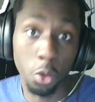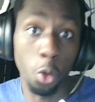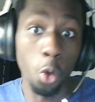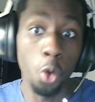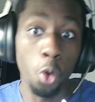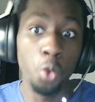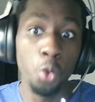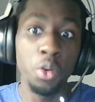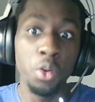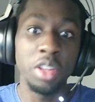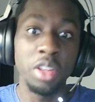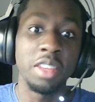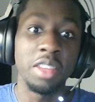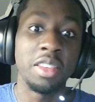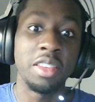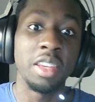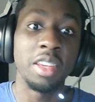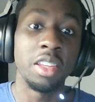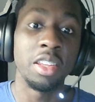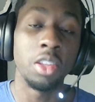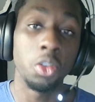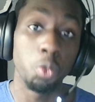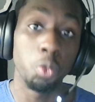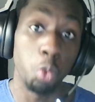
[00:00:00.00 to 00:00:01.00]
already
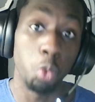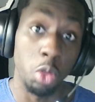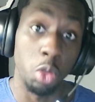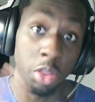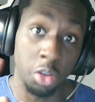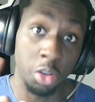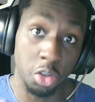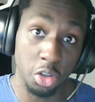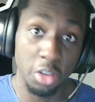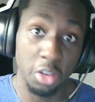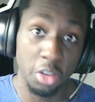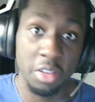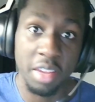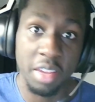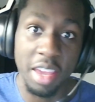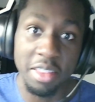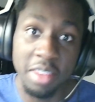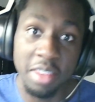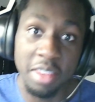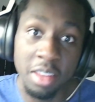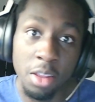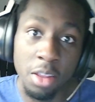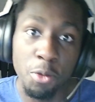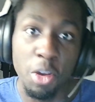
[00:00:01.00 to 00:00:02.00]
tedious with just
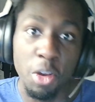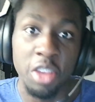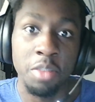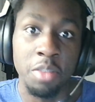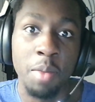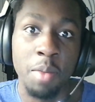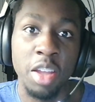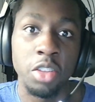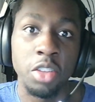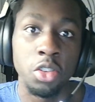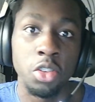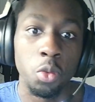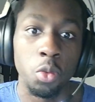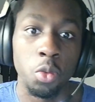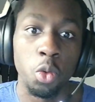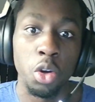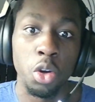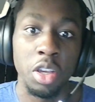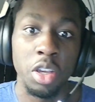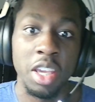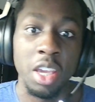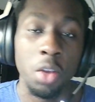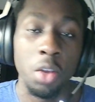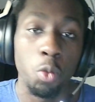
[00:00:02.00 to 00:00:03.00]
getting the race manager
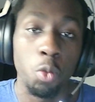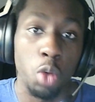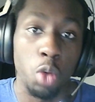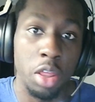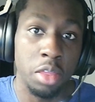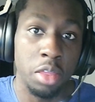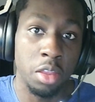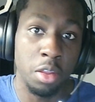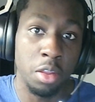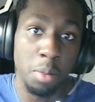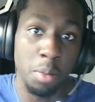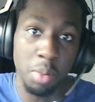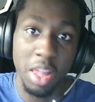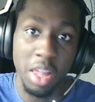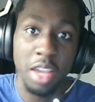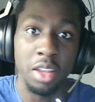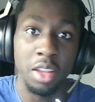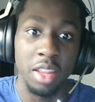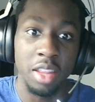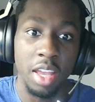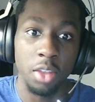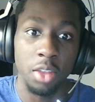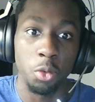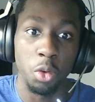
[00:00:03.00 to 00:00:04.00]
working with the player
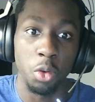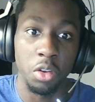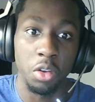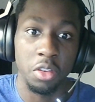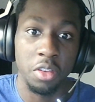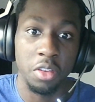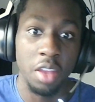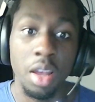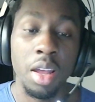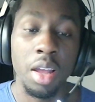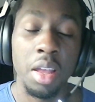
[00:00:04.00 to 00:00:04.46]
networks.